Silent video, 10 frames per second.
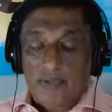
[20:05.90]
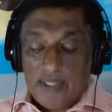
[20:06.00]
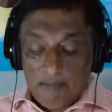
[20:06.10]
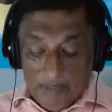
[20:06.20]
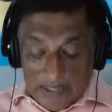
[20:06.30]
for
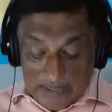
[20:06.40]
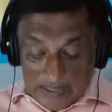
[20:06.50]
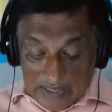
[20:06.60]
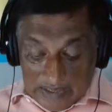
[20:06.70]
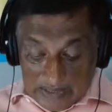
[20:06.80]
the
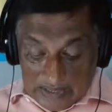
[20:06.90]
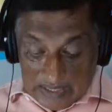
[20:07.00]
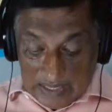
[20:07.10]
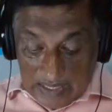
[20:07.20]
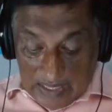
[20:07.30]
abilities
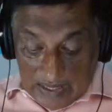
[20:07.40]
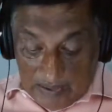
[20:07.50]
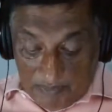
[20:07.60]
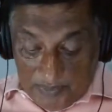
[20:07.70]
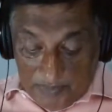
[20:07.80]

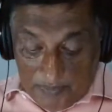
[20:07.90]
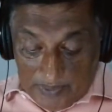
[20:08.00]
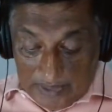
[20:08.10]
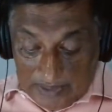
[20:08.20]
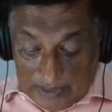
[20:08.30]
of
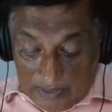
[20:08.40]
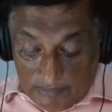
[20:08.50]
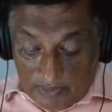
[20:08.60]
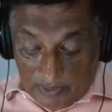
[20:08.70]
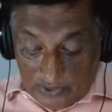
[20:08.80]
people that can
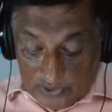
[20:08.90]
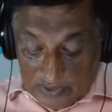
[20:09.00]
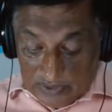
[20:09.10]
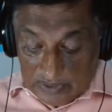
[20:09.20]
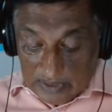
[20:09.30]

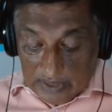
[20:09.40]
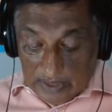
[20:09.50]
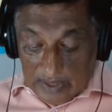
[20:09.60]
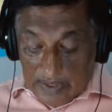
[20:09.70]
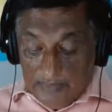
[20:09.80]
function.
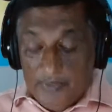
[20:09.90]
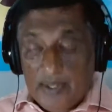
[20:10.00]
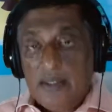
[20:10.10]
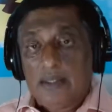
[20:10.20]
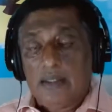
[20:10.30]
And
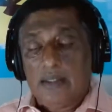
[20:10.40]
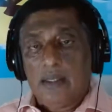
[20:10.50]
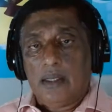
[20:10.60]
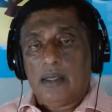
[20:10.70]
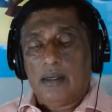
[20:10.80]
then
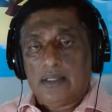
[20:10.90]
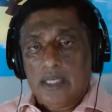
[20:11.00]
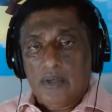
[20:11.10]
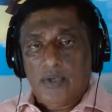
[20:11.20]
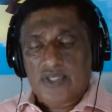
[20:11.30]
the
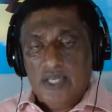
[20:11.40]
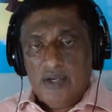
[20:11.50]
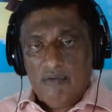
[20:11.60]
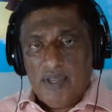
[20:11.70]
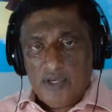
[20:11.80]
continuous
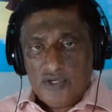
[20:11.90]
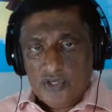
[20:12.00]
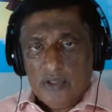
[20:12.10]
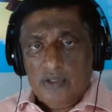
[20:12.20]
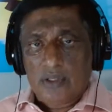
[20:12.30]

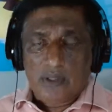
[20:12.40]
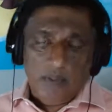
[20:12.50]
innovation. And